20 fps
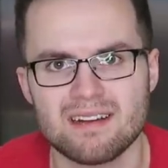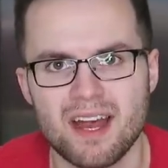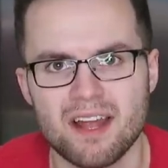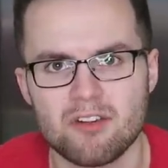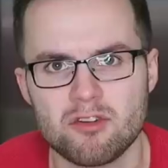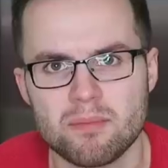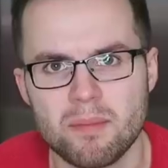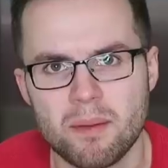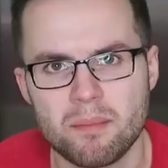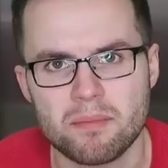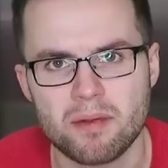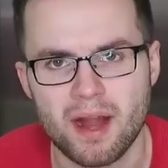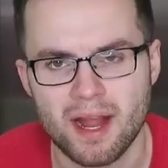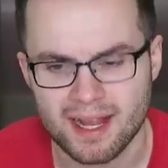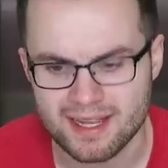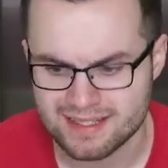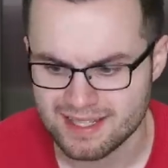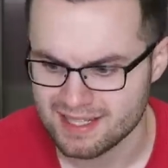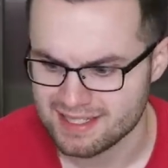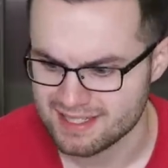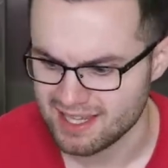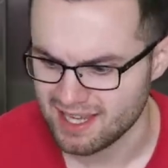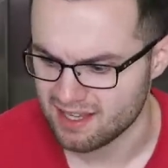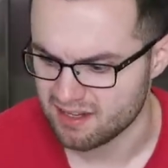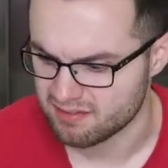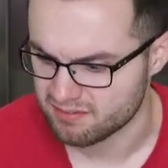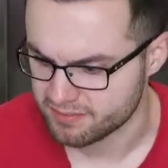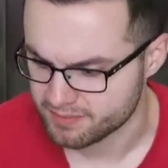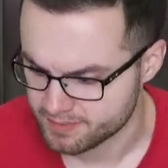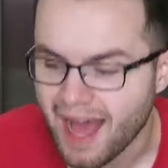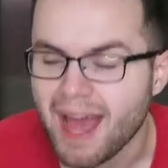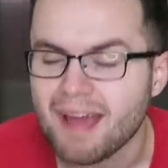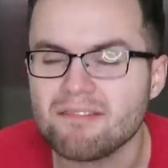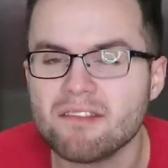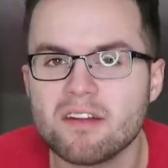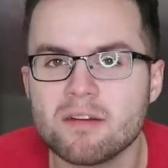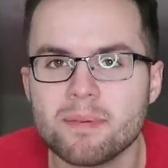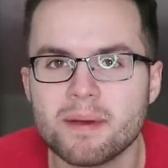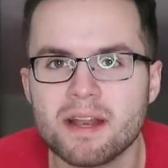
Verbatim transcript: I don't remember. I guess I did. I have never